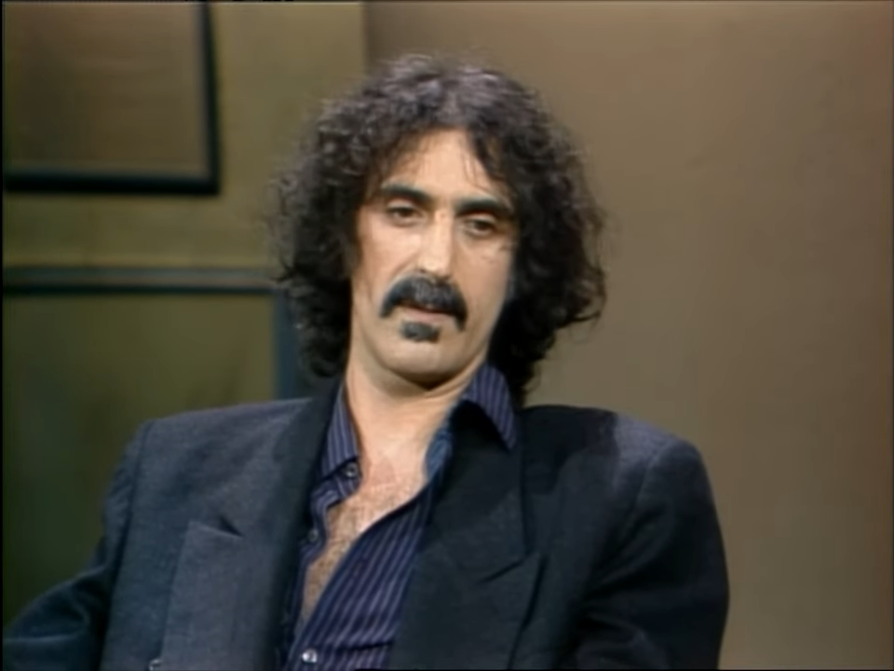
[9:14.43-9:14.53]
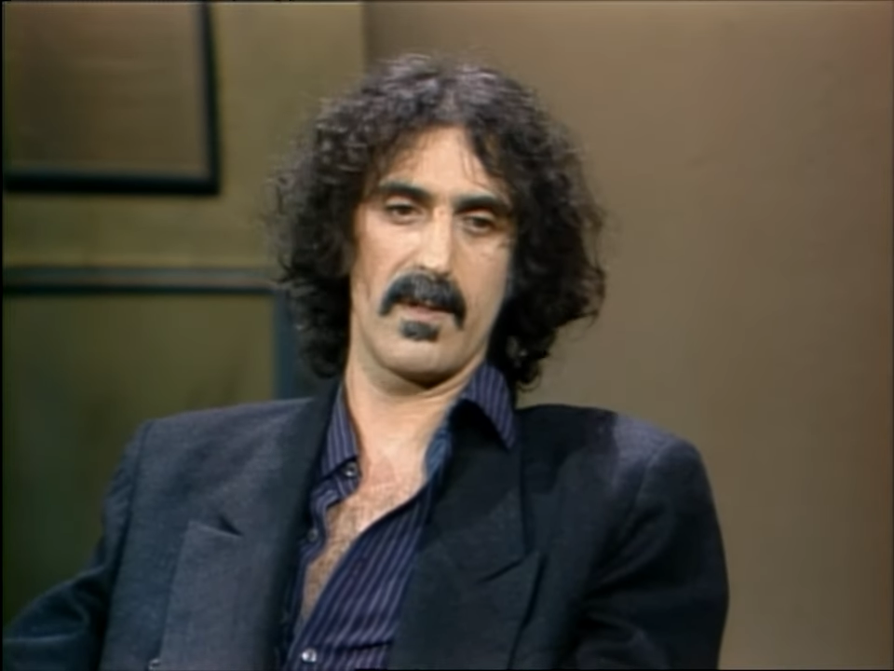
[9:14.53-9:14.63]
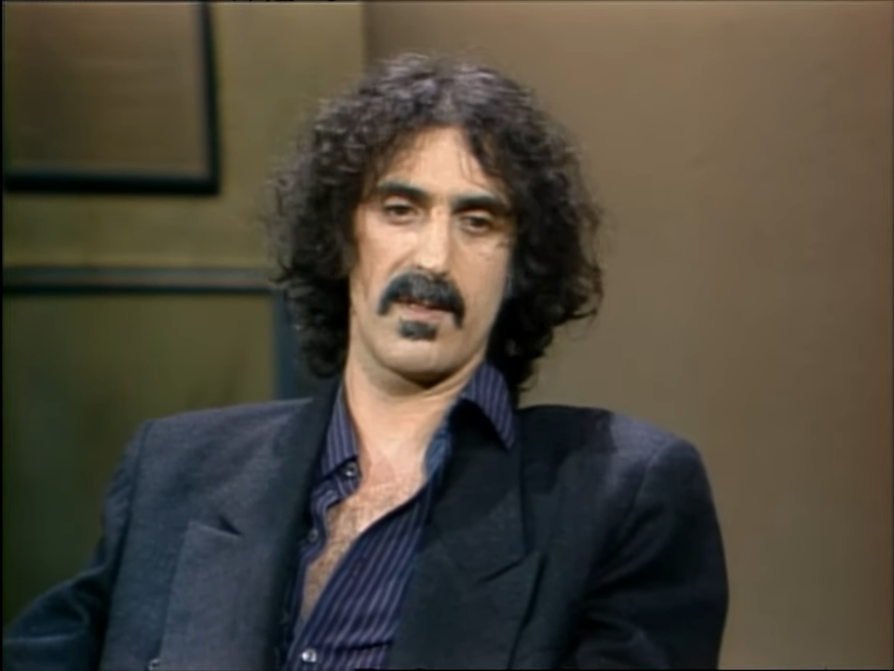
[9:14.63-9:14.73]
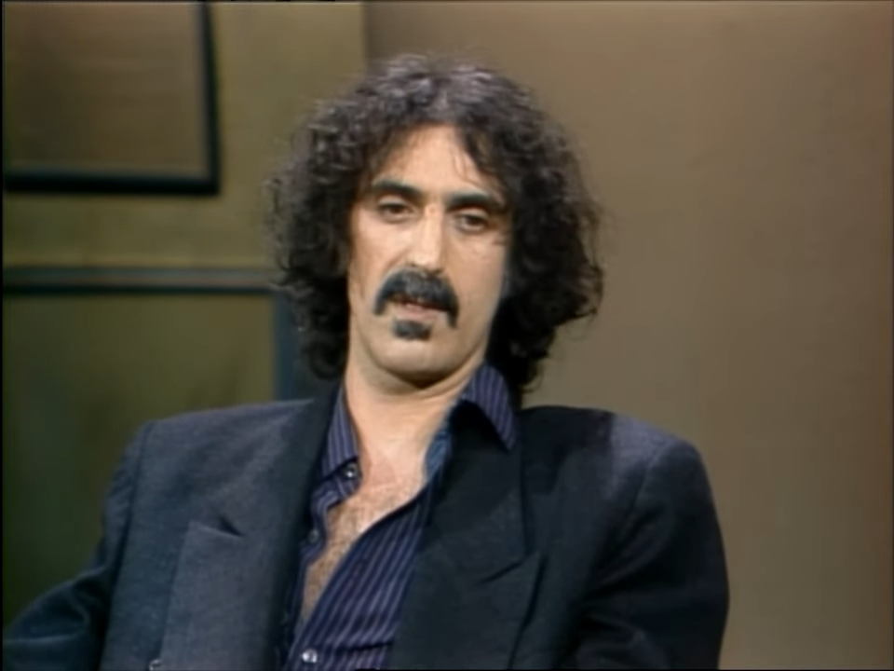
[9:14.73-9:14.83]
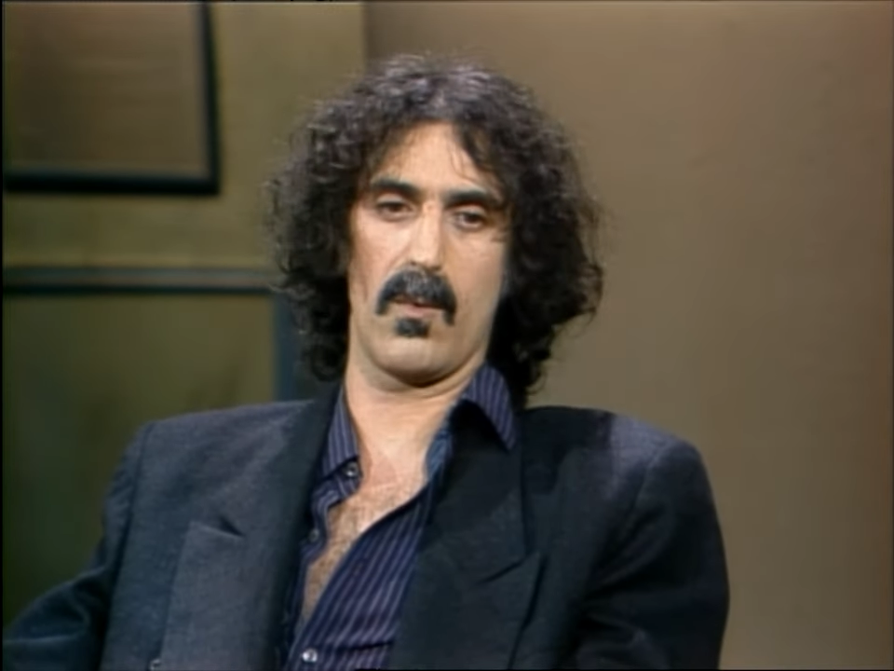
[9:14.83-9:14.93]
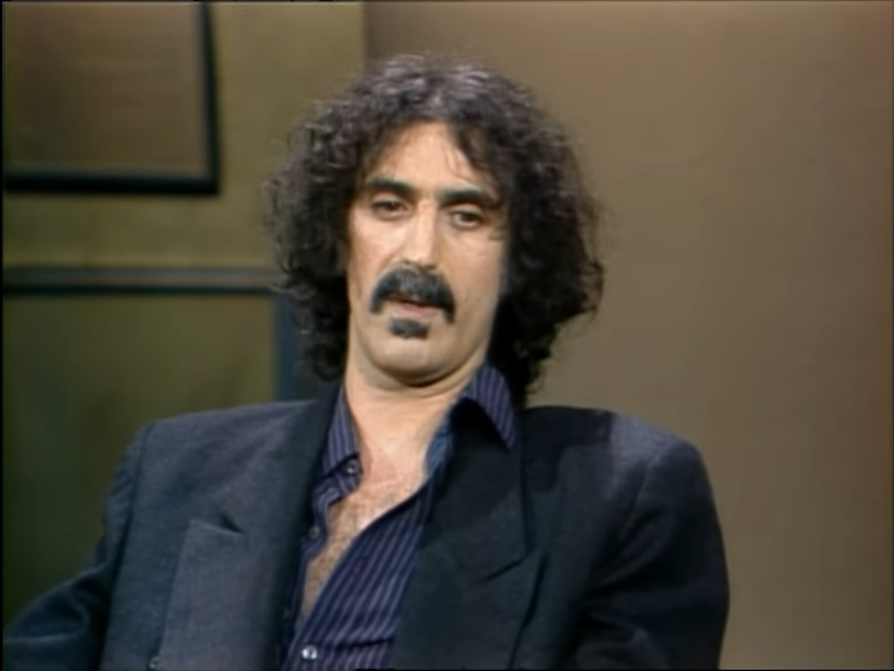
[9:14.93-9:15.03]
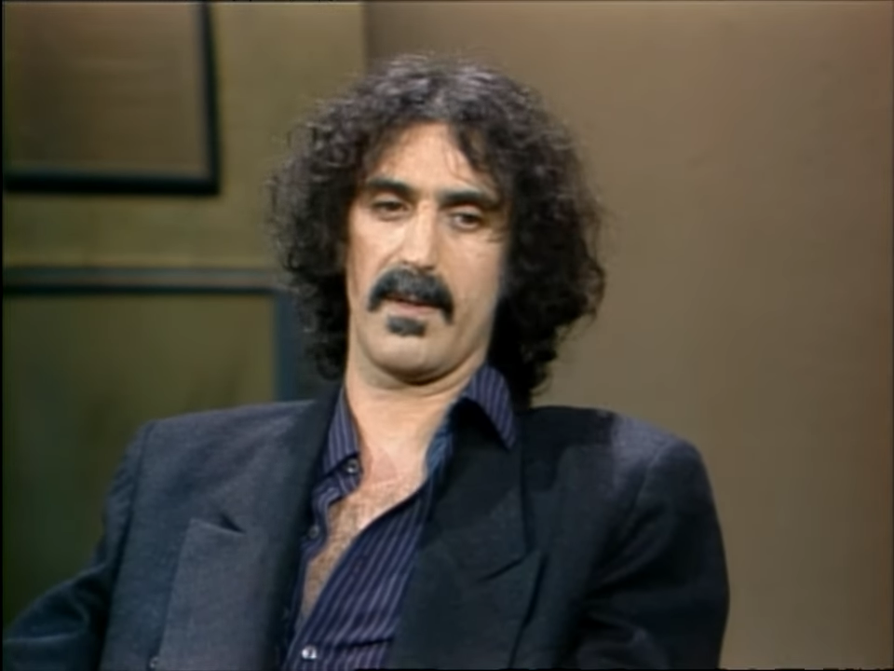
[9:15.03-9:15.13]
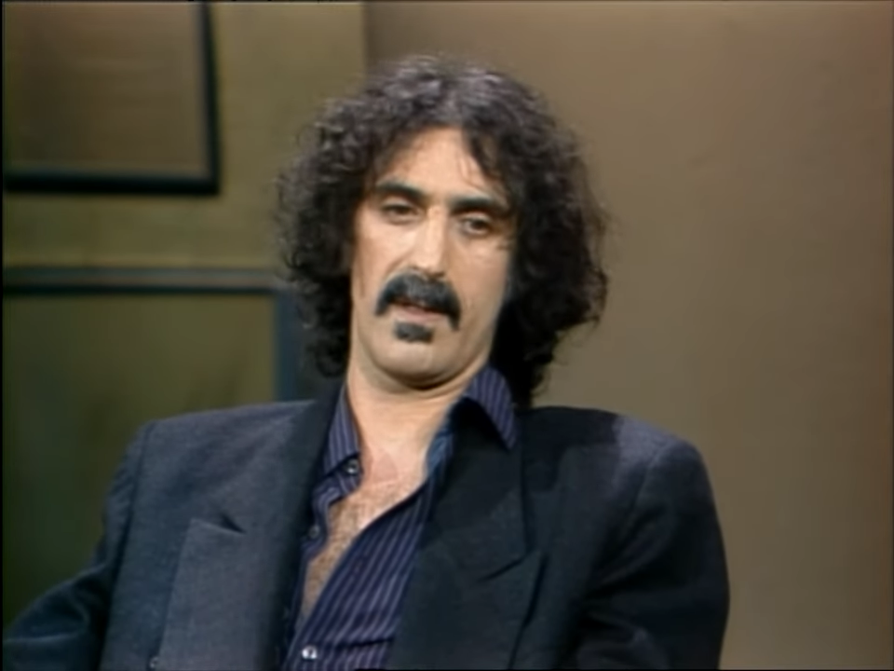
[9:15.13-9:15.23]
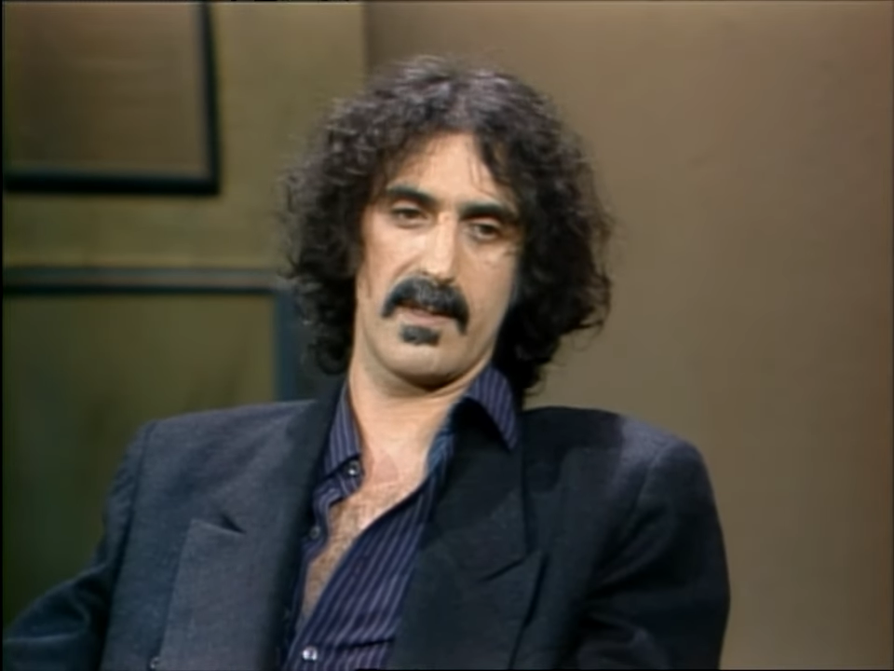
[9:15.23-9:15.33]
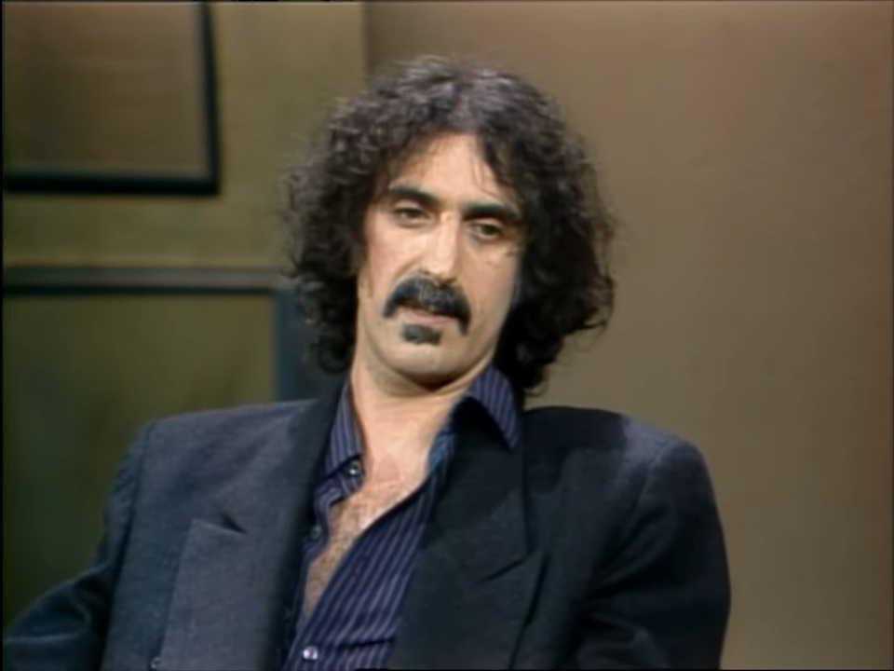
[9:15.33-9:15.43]
and there's no way
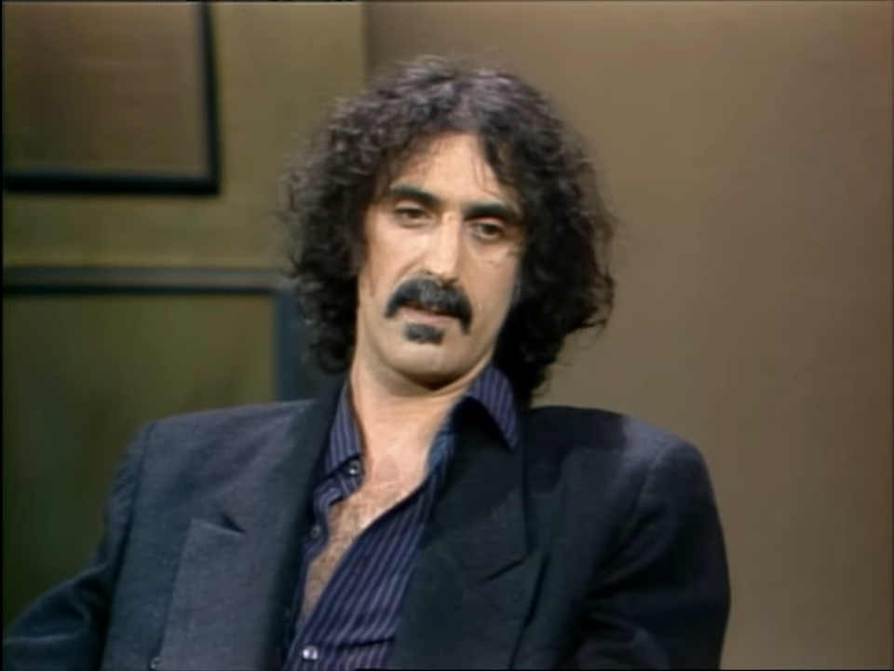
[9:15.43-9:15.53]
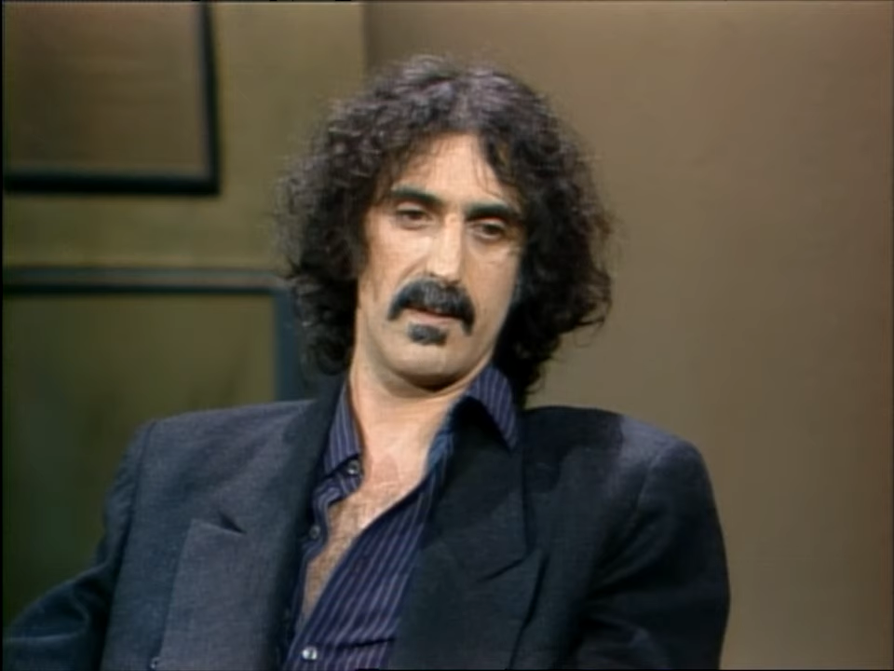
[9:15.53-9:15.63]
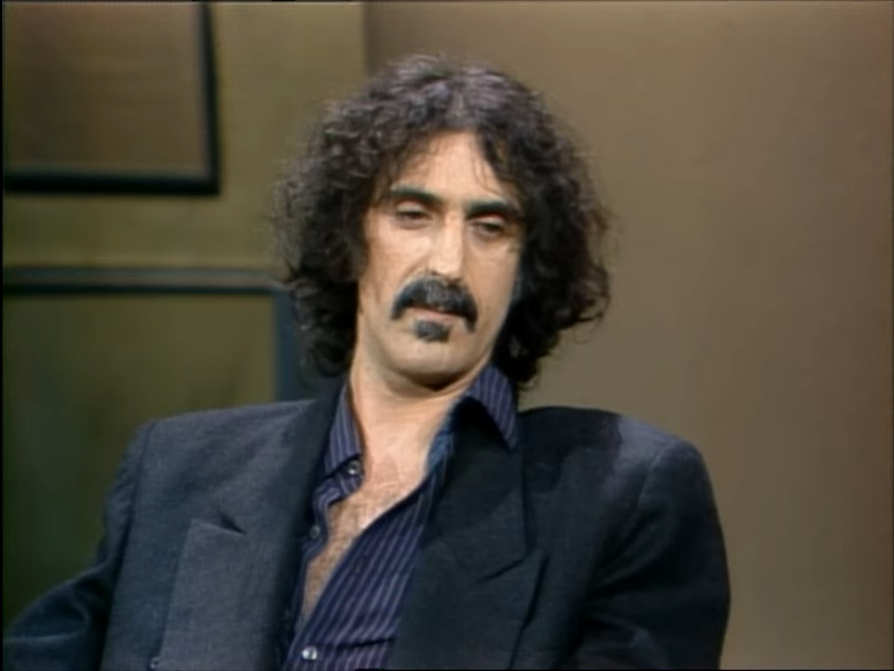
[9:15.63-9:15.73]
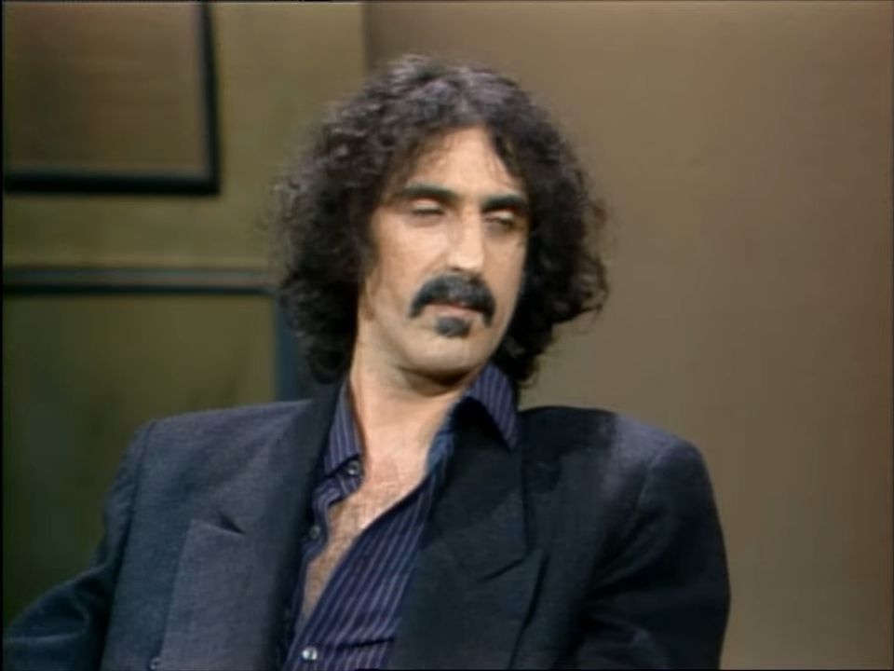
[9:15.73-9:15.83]
that it's, you know,